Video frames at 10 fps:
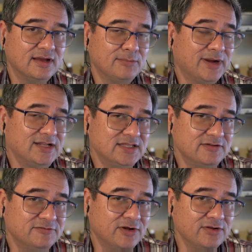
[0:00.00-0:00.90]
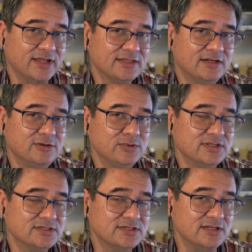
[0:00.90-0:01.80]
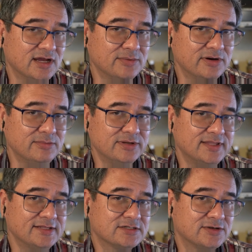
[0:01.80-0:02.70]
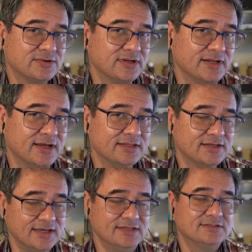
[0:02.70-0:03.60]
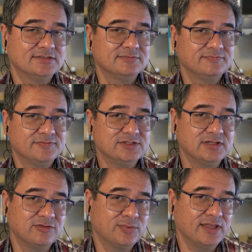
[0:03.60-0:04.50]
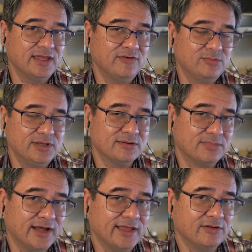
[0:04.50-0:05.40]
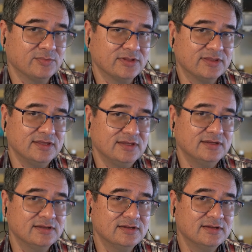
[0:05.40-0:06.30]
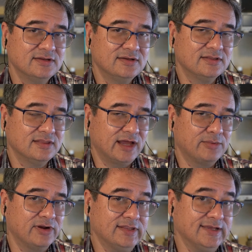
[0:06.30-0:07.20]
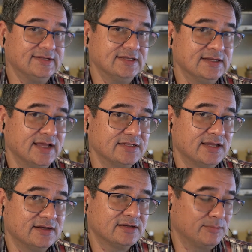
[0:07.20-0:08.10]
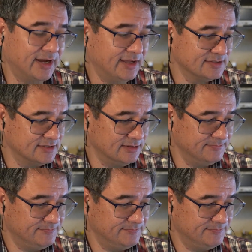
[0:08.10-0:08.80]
by default, like they do with the C library, but that's currently not the case. So that's why they have to be compiled with the library linked in at compile time.